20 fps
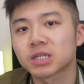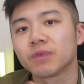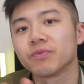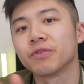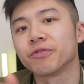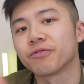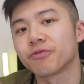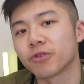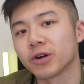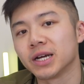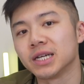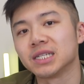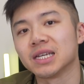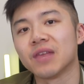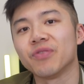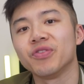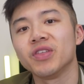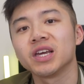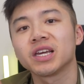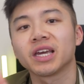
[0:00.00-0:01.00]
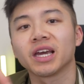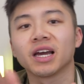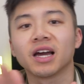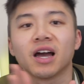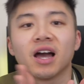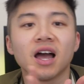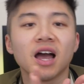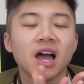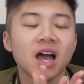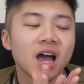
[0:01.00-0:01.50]
of the phrase and thinking,
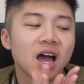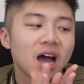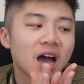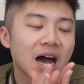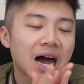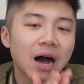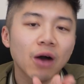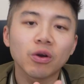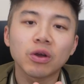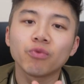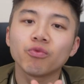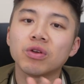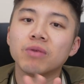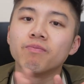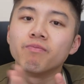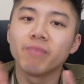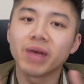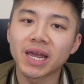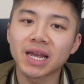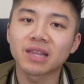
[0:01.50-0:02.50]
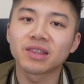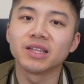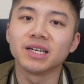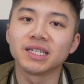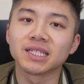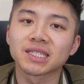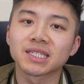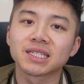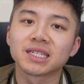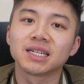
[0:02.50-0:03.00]
how can we make
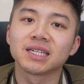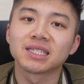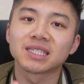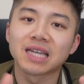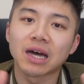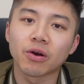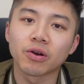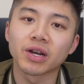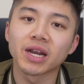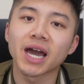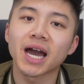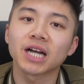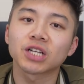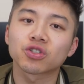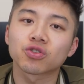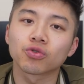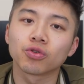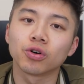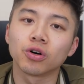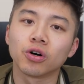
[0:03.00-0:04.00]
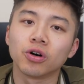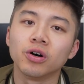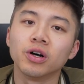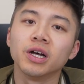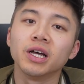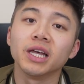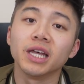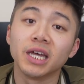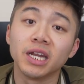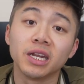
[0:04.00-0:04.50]
this sound natural
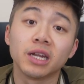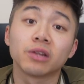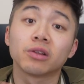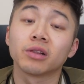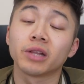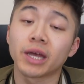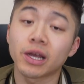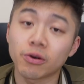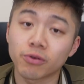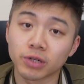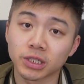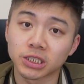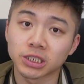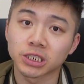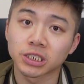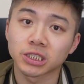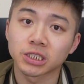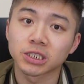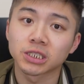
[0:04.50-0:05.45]
in another language?